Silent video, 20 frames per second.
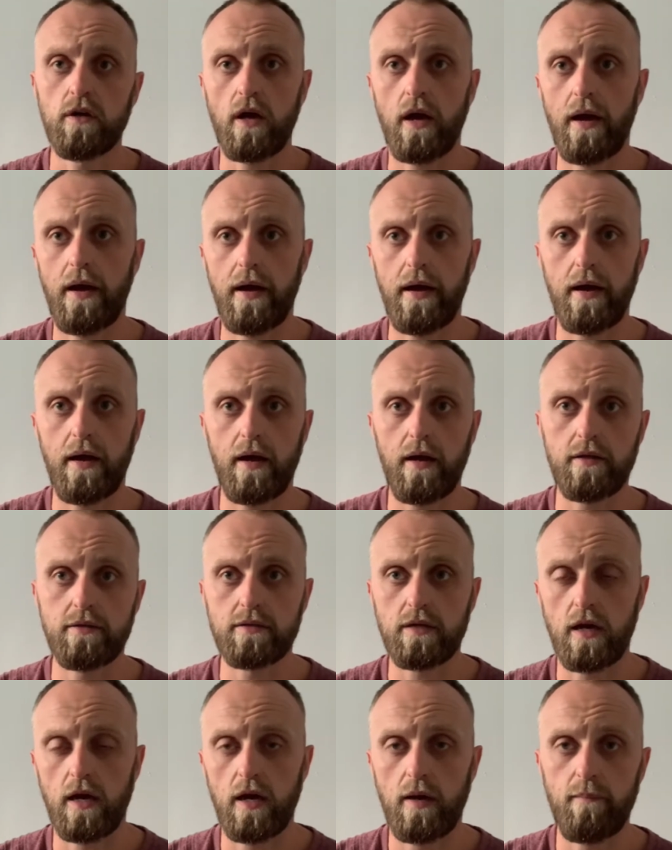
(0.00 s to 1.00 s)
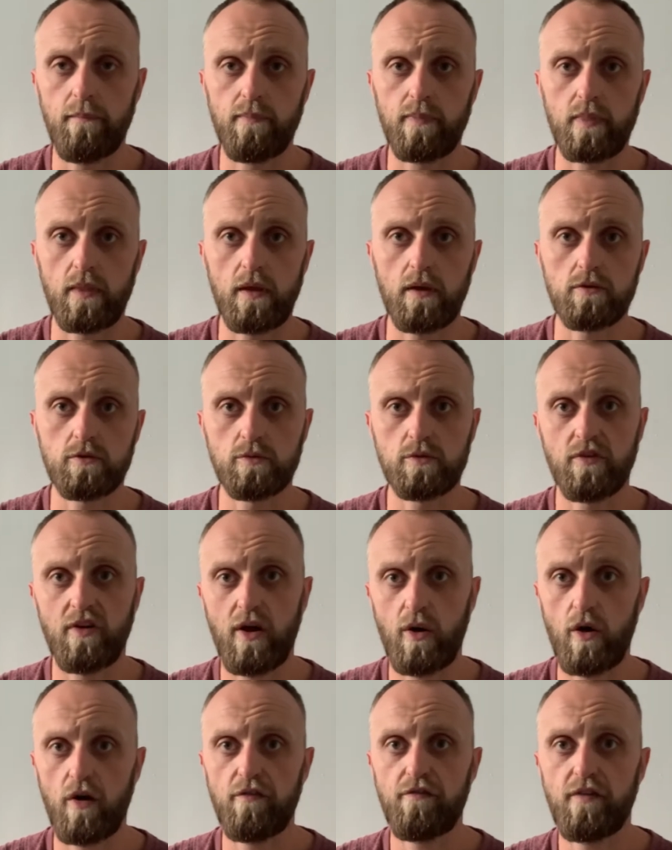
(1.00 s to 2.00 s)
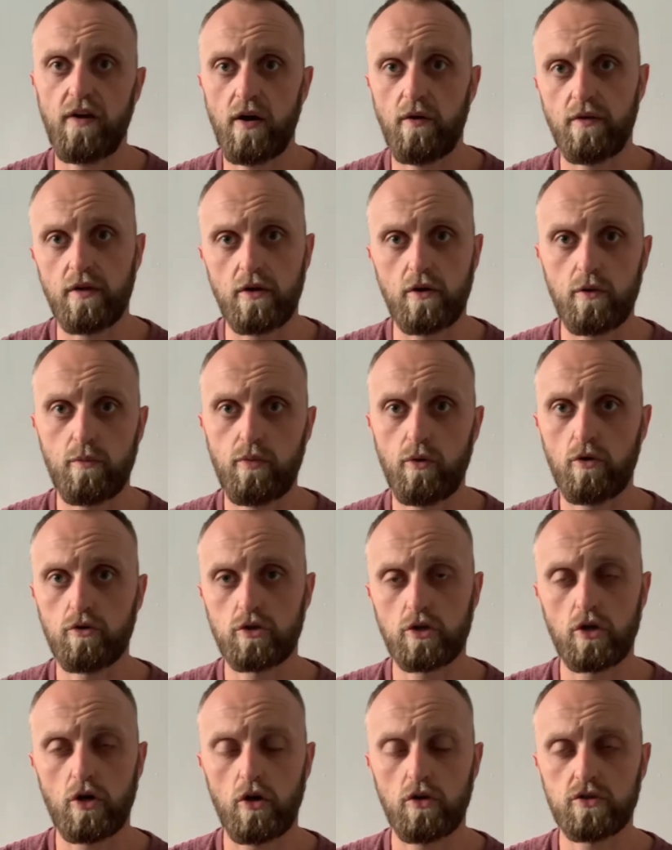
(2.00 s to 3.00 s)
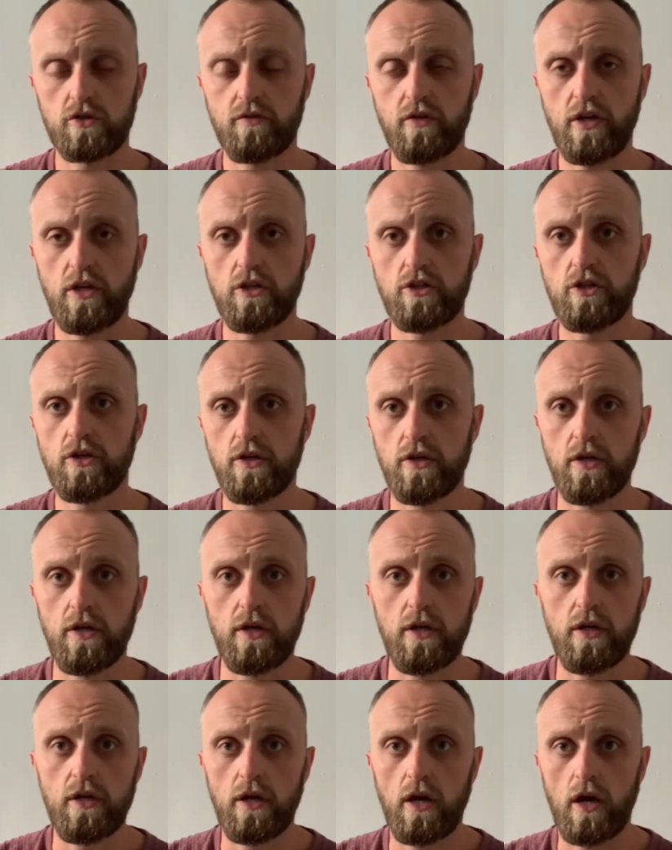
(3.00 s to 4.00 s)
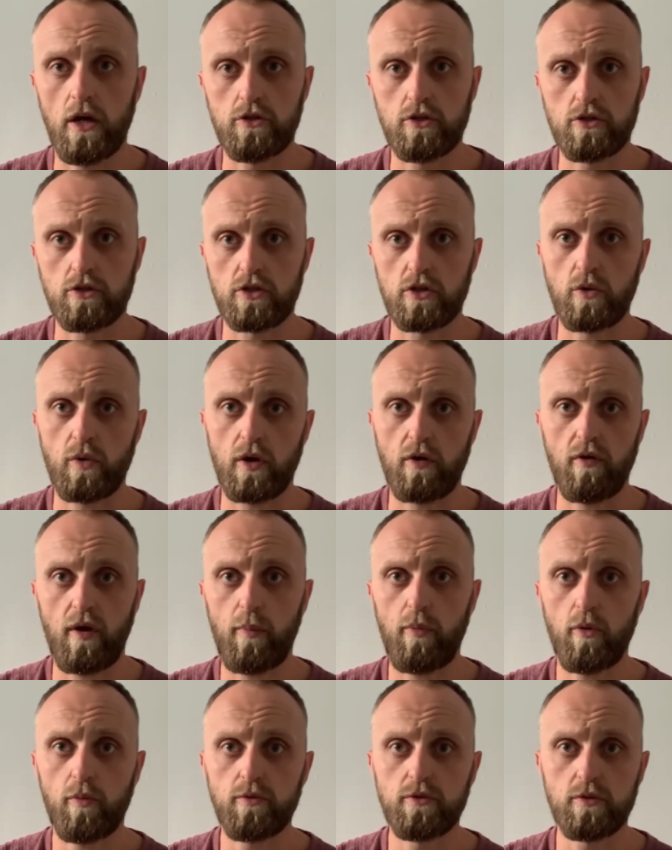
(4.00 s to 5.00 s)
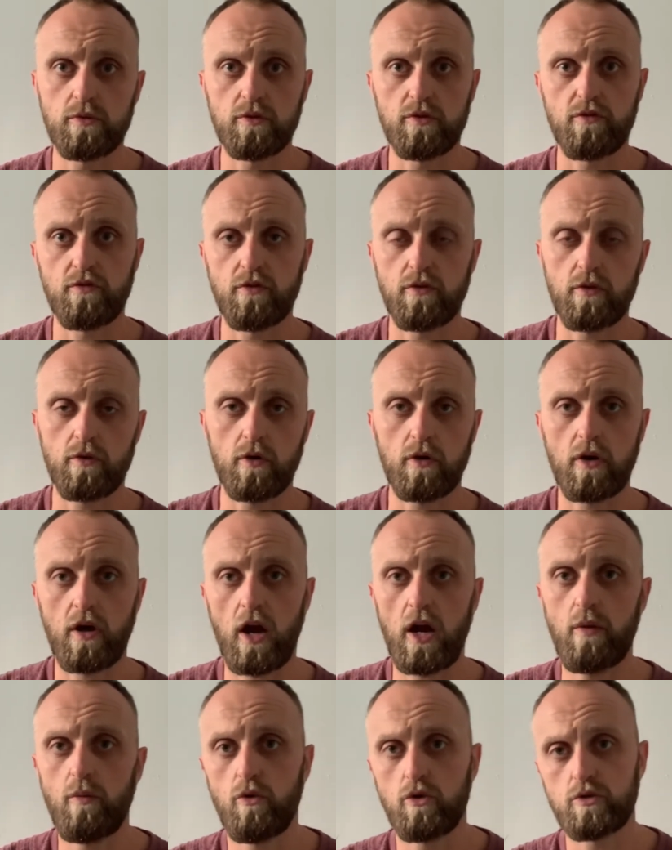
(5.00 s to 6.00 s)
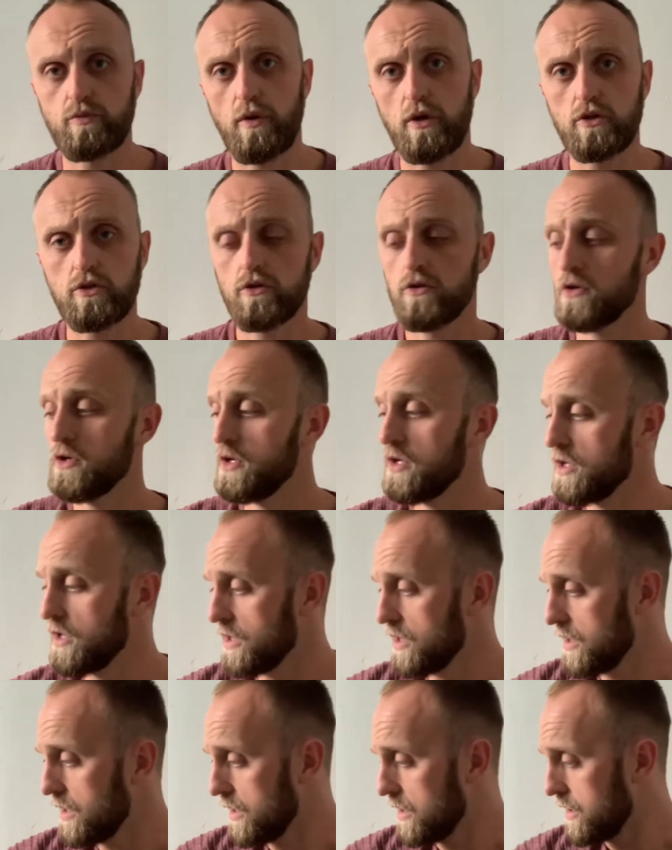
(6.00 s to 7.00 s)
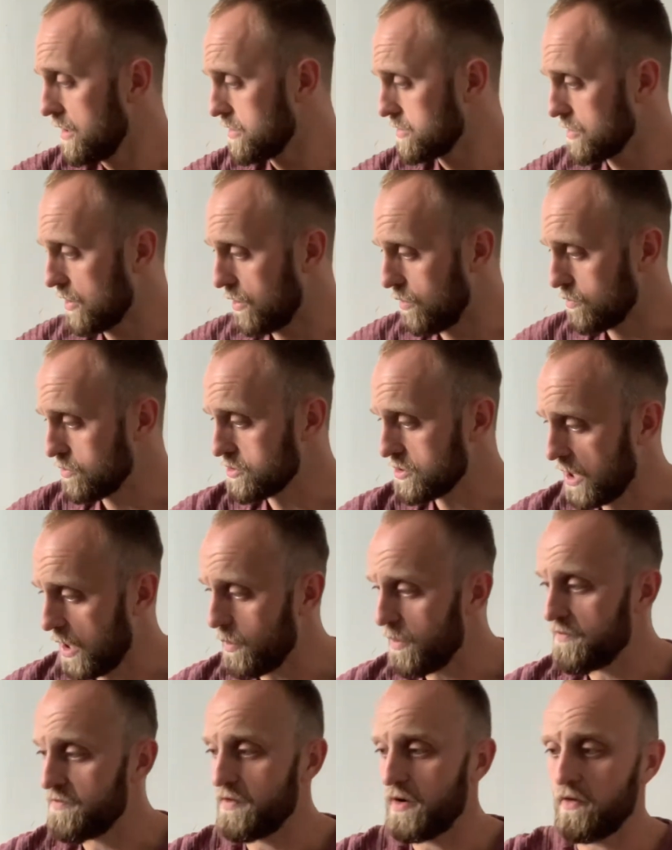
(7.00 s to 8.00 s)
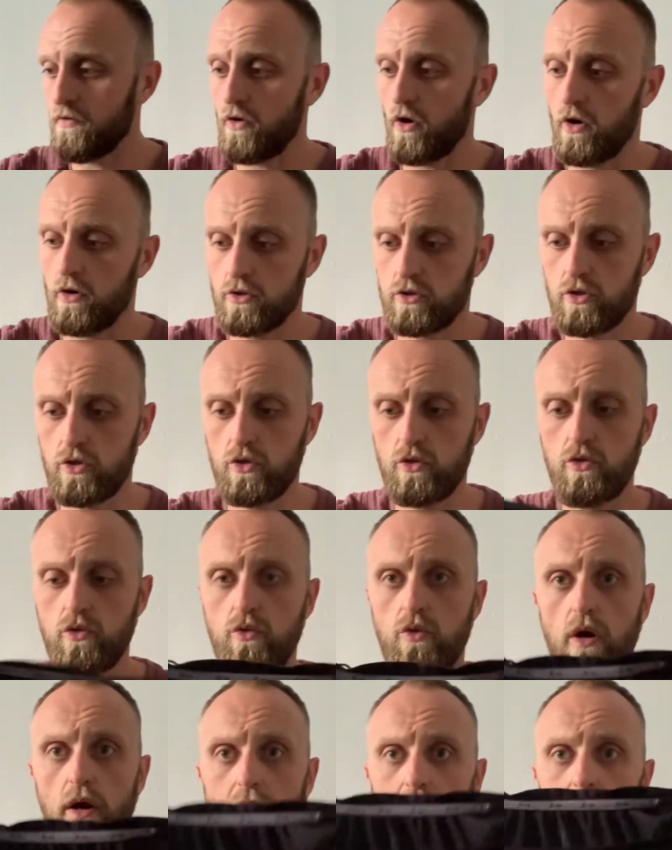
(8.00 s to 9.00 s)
and in terms of how I found it, pros and cons of each. Just a quick wrap up in terms of a Karrimor special. So start with, I've got two